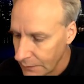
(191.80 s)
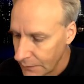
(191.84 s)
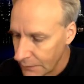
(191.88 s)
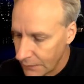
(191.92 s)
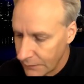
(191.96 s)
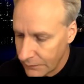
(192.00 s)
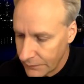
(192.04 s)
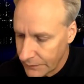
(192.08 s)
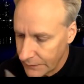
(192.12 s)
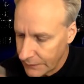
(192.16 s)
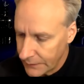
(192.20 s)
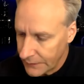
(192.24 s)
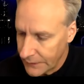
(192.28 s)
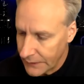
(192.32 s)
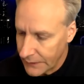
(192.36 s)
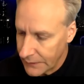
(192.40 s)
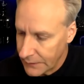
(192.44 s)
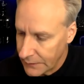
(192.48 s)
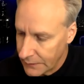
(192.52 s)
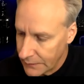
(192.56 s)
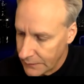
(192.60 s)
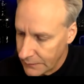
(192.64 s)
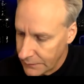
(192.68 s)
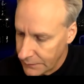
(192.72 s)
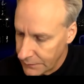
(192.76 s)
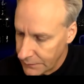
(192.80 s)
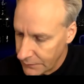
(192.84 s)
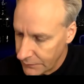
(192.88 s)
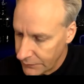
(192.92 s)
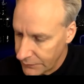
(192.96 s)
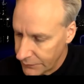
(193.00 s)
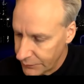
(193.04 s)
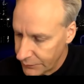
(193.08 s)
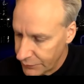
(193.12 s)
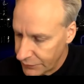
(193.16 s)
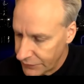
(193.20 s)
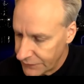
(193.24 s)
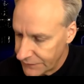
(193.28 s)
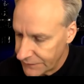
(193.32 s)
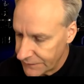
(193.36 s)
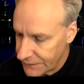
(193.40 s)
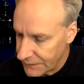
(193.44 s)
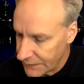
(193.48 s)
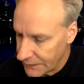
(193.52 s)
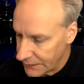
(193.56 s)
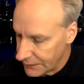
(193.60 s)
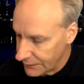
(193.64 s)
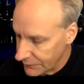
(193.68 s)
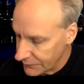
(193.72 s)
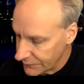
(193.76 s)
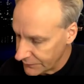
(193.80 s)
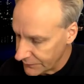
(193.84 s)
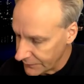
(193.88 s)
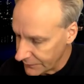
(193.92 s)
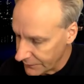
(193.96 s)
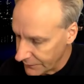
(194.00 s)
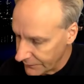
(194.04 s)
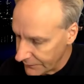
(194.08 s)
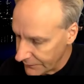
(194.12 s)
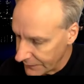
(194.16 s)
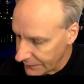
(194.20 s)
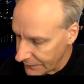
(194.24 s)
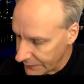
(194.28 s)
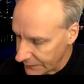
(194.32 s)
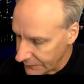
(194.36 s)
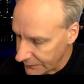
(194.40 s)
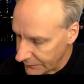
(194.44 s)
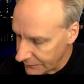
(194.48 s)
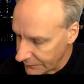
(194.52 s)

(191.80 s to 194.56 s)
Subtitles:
Not really. W plus 9 equals 35.